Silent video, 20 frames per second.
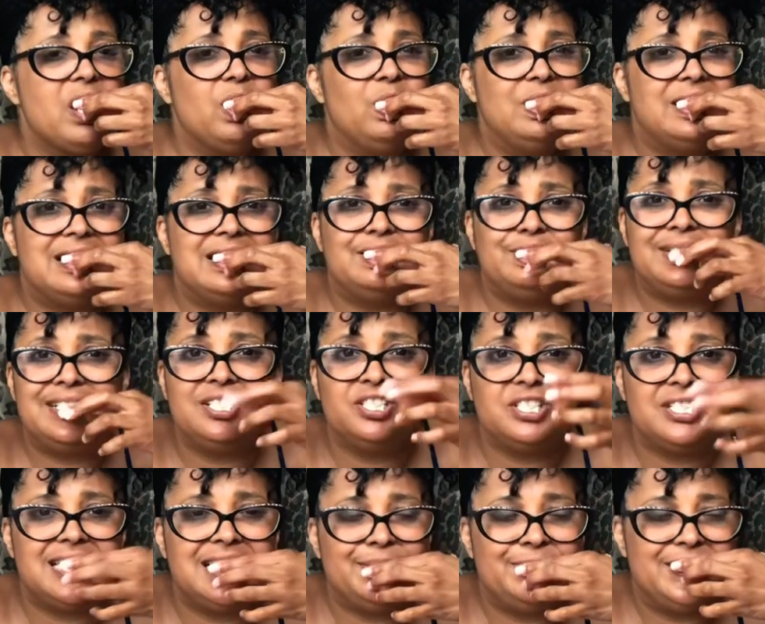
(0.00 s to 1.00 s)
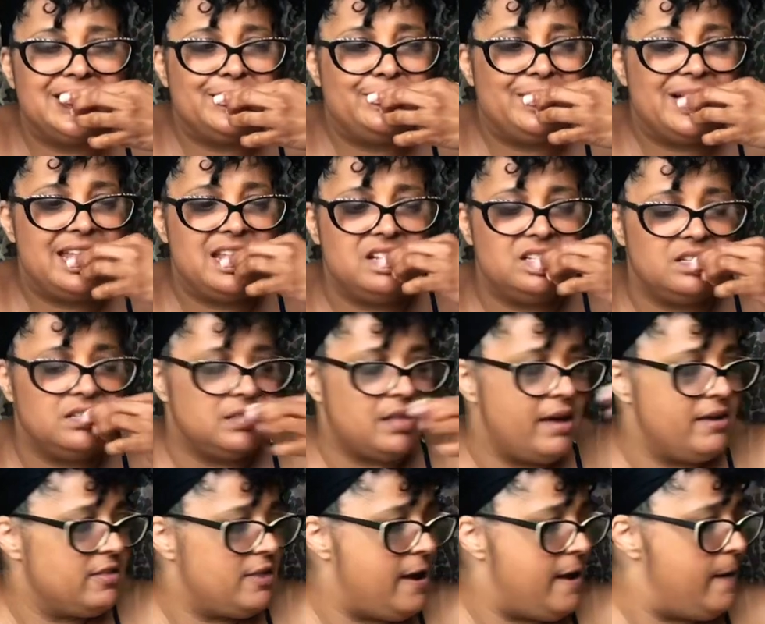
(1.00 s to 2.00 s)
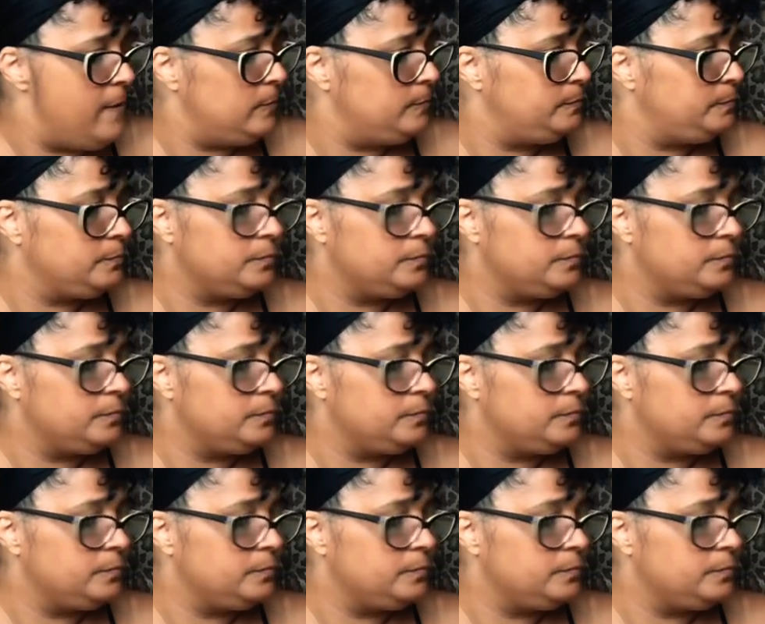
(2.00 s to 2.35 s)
When I'm out shopping in places like that,